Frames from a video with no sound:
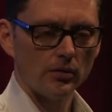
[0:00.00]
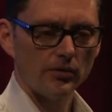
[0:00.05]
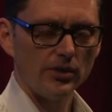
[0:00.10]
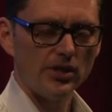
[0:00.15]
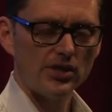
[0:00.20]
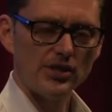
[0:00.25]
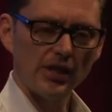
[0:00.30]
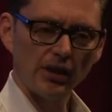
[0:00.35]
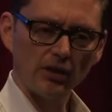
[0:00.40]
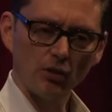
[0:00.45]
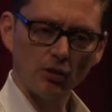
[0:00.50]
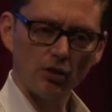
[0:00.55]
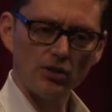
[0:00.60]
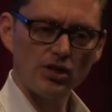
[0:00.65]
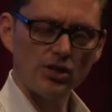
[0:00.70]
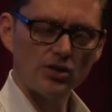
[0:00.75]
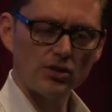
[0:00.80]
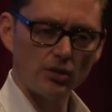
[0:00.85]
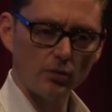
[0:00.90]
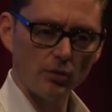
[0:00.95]
These
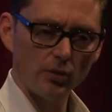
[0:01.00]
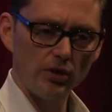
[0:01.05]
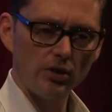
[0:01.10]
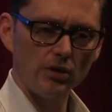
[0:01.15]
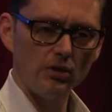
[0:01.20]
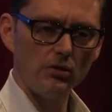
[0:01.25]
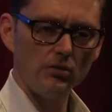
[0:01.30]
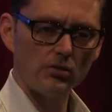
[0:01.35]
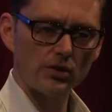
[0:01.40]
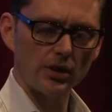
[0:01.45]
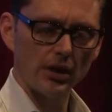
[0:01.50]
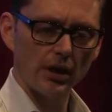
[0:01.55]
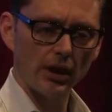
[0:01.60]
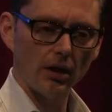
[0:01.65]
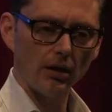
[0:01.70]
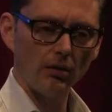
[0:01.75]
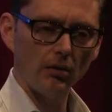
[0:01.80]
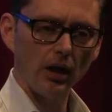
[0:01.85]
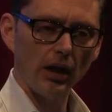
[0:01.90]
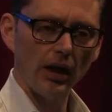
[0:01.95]
technologies that we use now
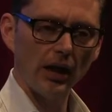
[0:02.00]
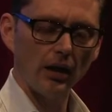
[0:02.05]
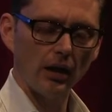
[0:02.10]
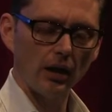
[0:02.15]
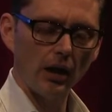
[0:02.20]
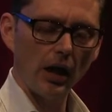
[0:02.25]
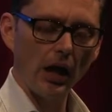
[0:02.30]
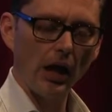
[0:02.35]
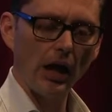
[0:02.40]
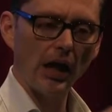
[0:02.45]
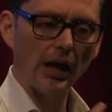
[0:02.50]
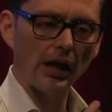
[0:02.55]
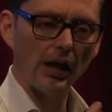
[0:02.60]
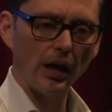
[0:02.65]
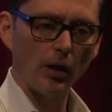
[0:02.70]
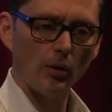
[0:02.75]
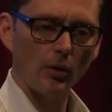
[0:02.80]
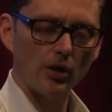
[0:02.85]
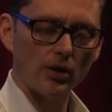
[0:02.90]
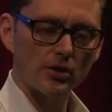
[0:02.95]

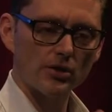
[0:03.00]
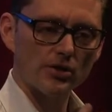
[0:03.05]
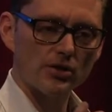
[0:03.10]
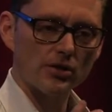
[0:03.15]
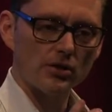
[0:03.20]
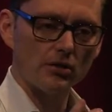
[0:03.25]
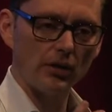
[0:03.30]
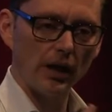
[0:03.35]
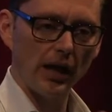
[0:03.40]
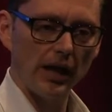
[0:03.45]
allow us to